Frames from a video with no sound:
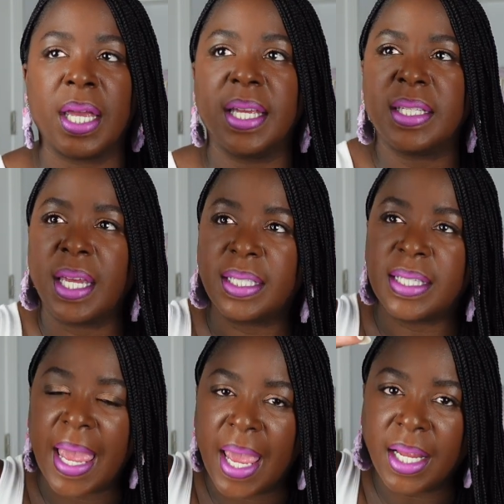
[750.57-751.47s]
it's like
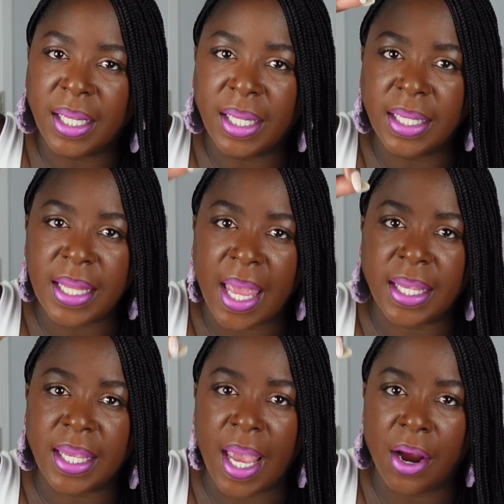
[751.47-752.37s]
dangling
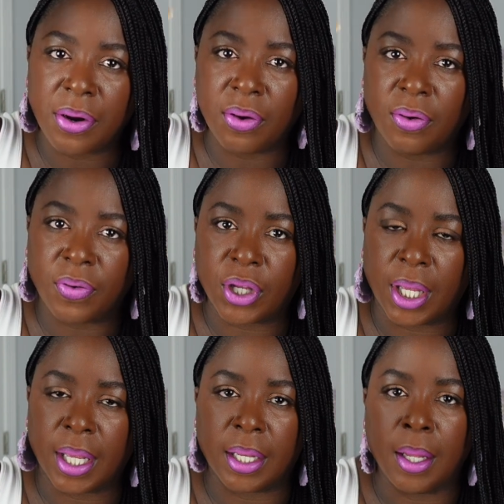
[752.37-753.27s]
that carrot over your
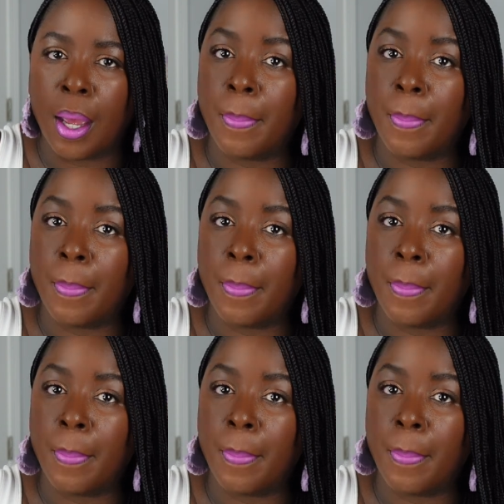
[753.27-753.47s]
head,